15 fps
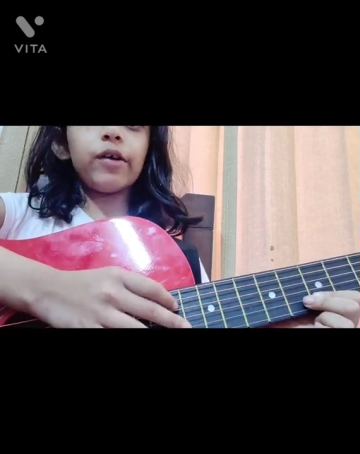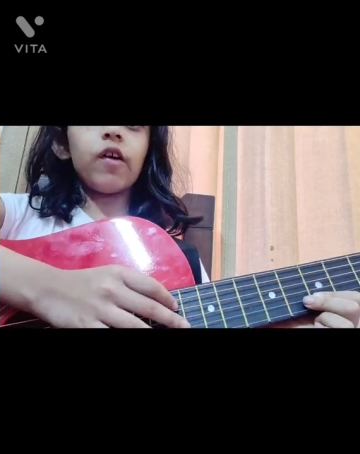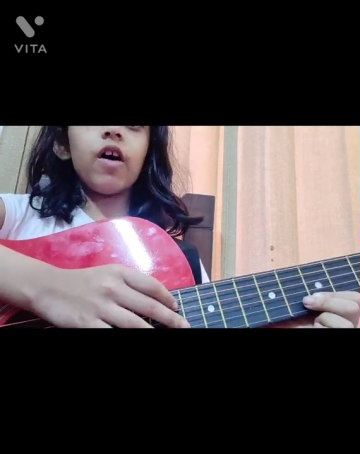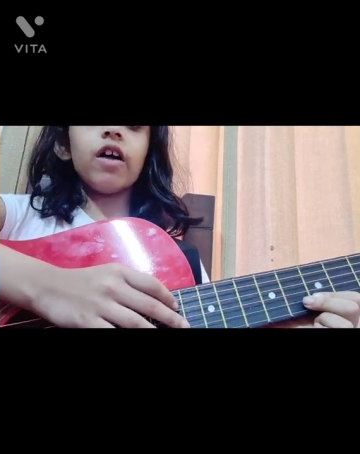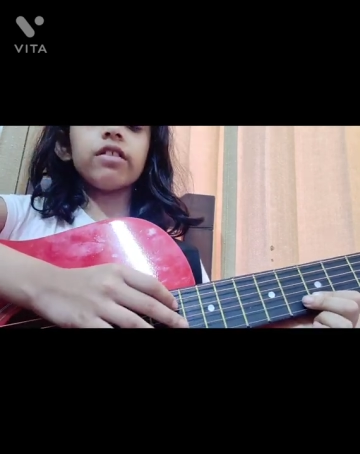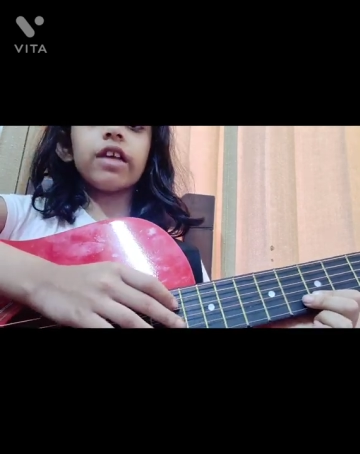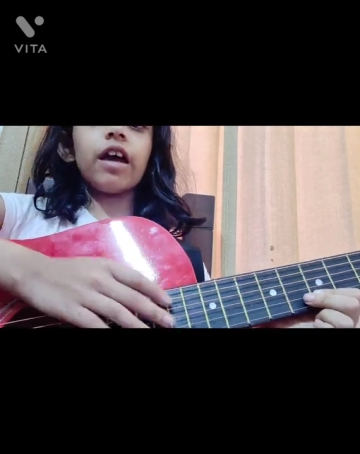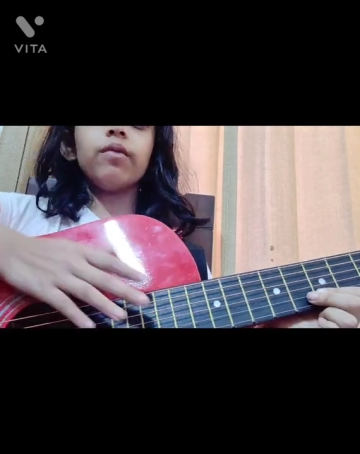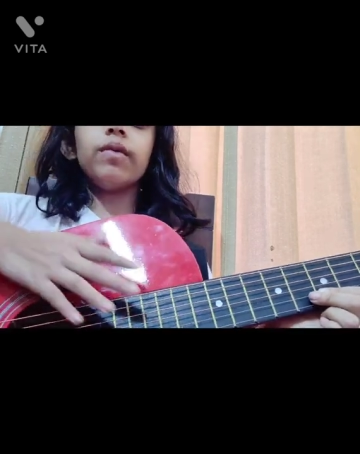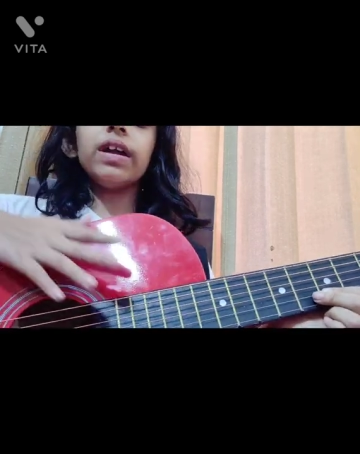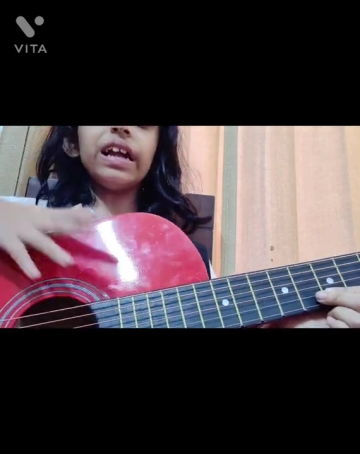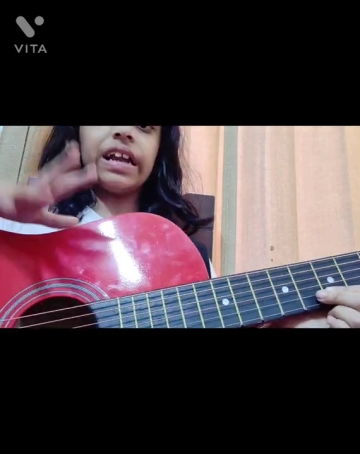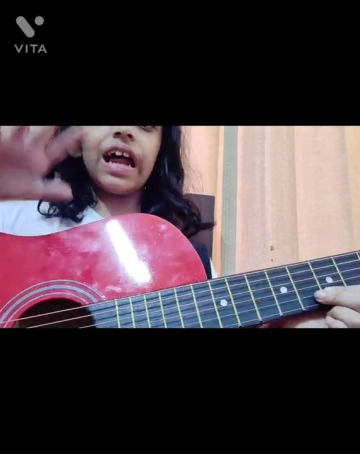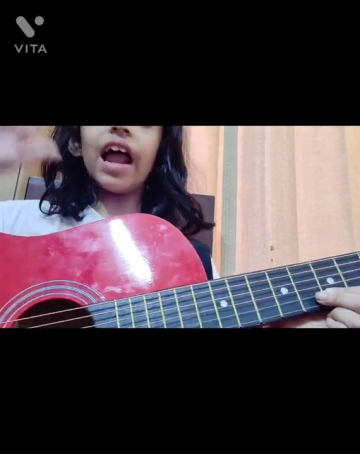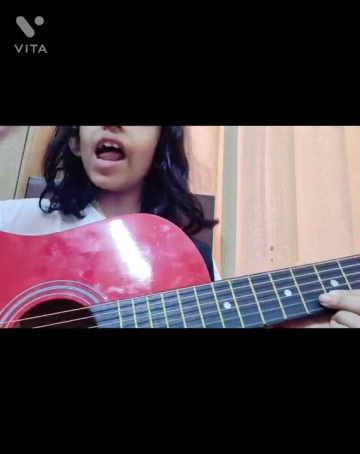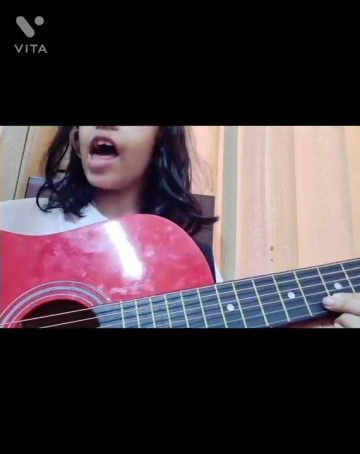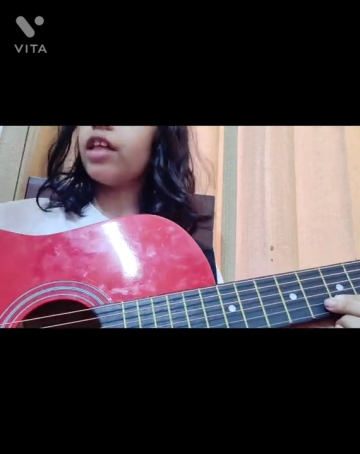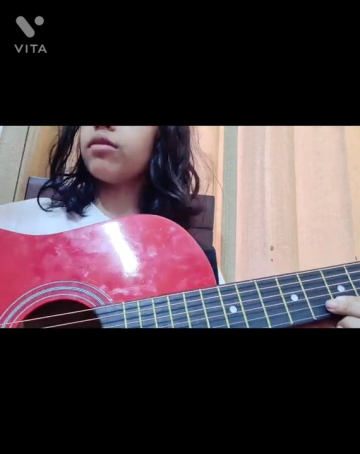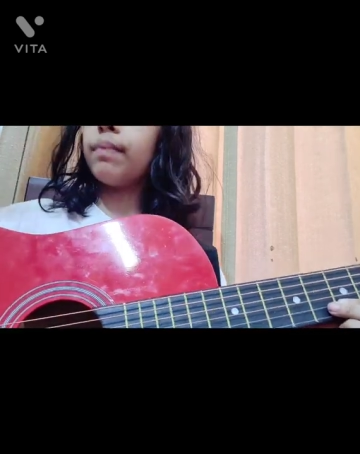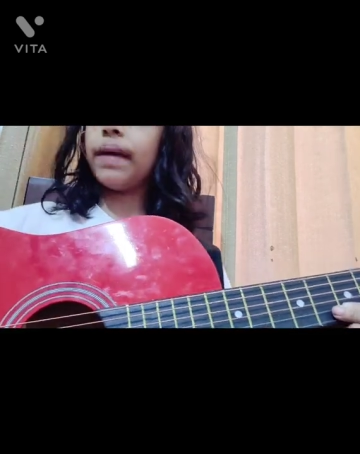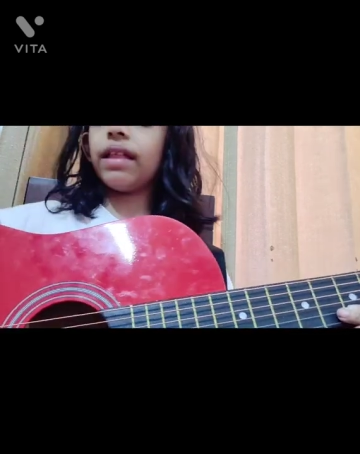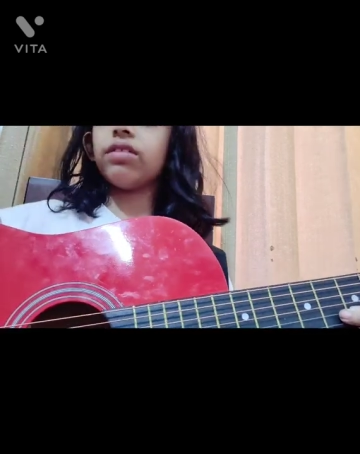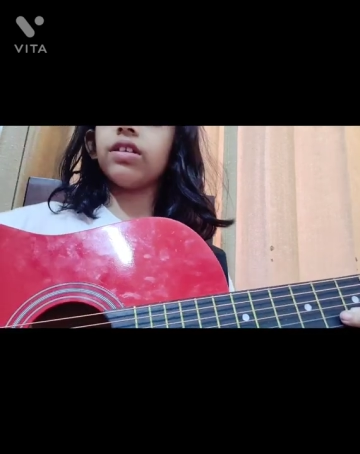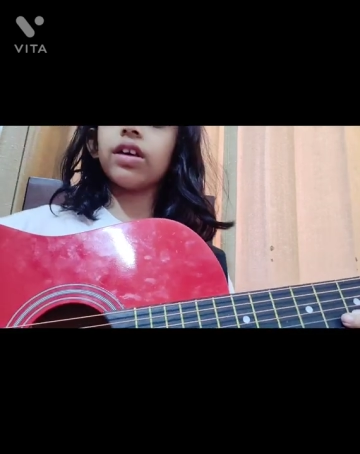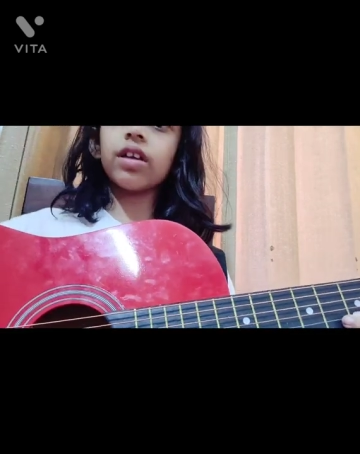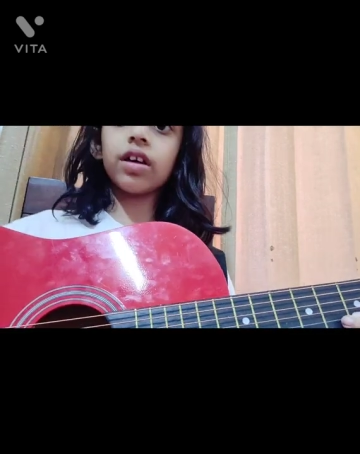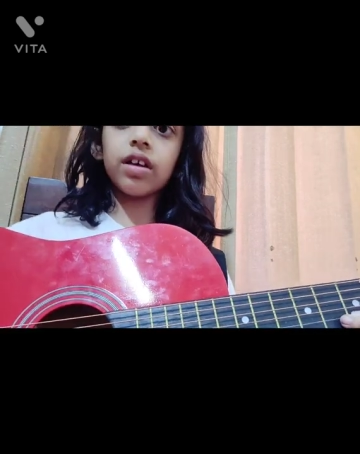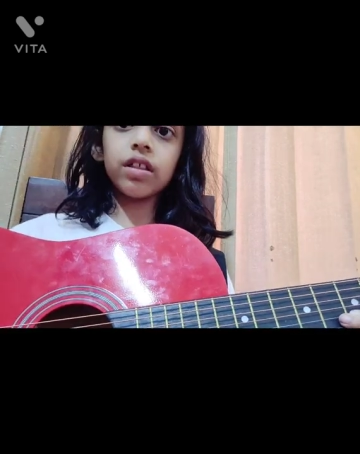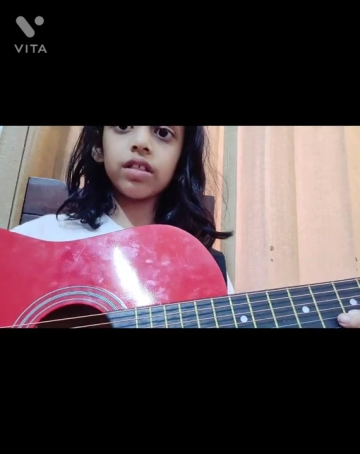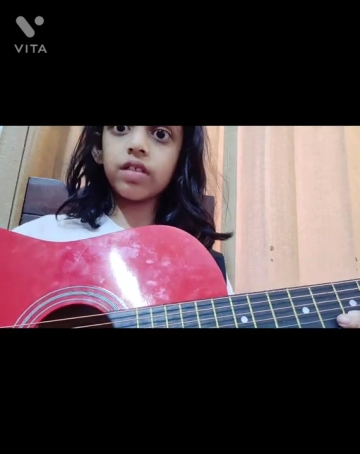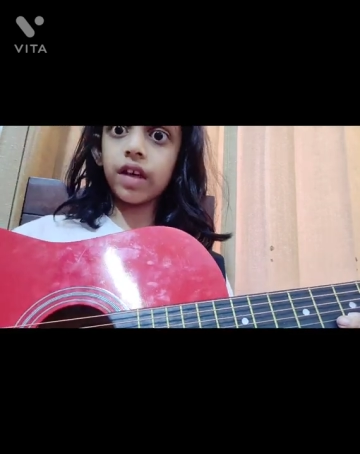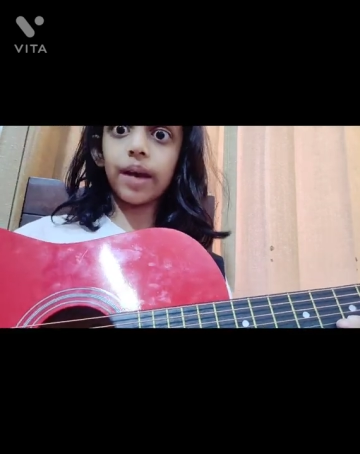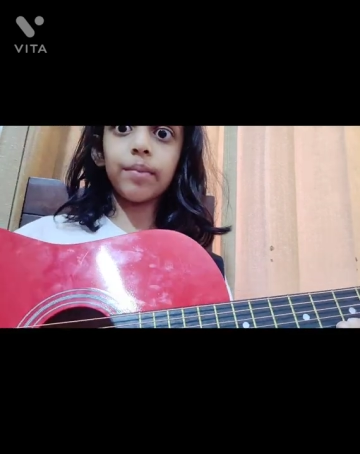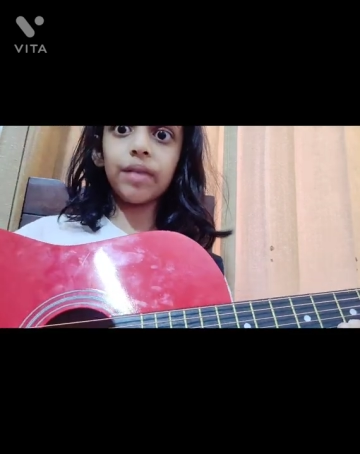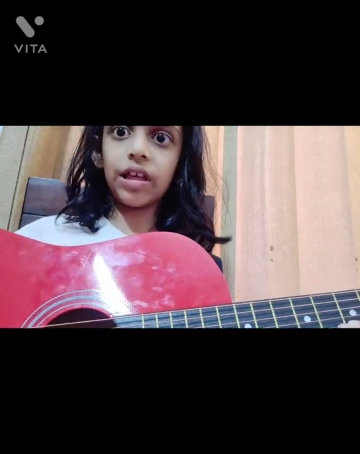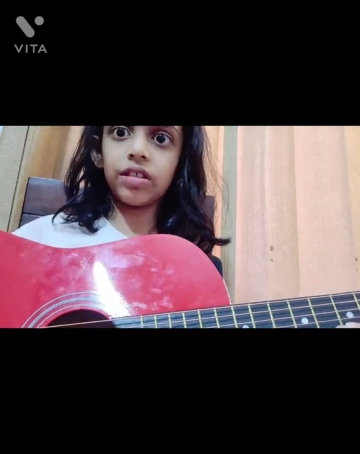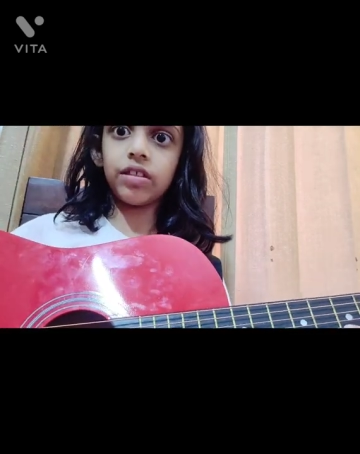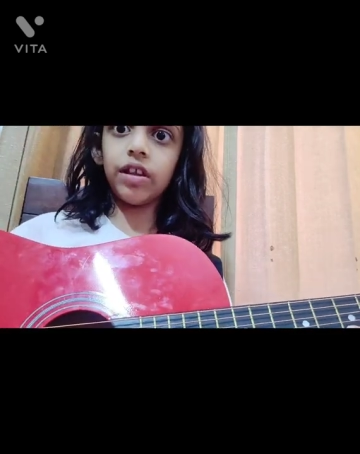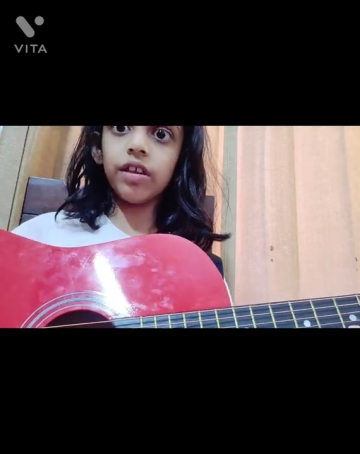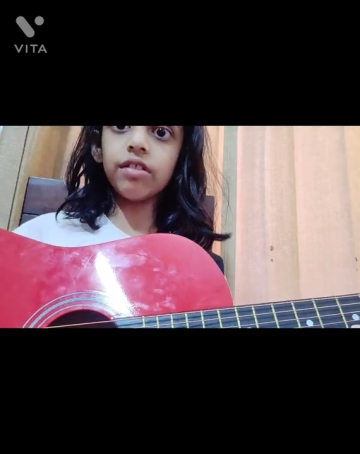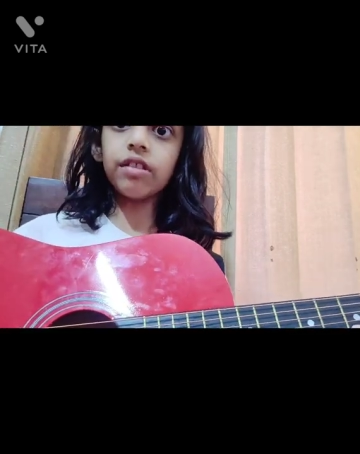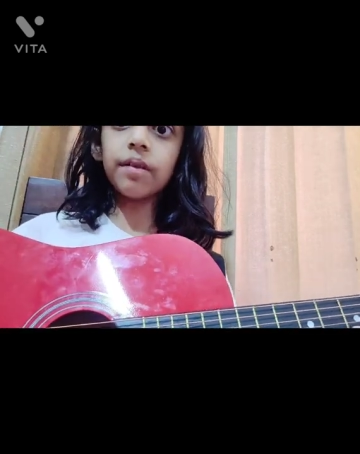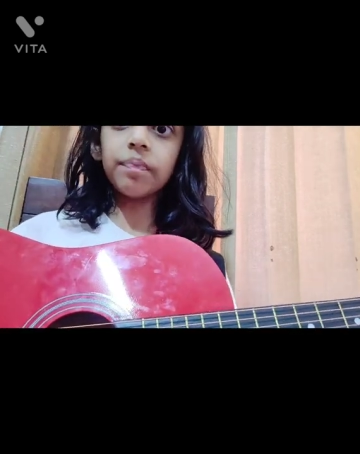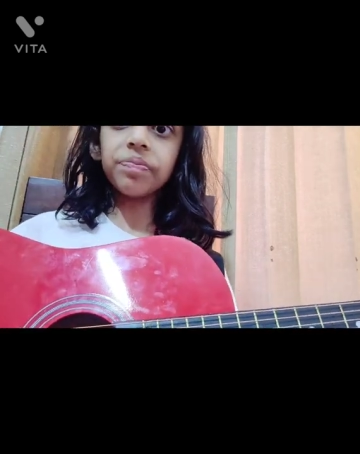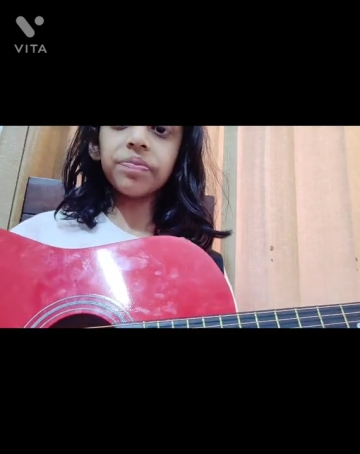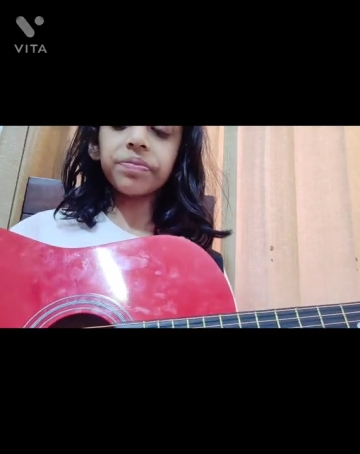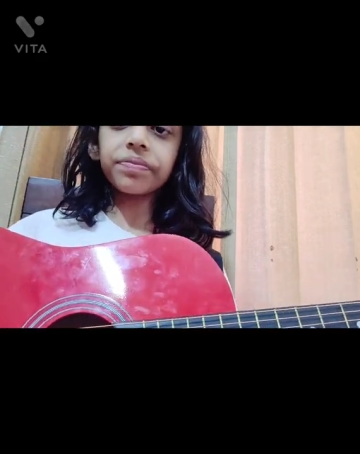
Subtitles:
because every guitar has basic same lessons.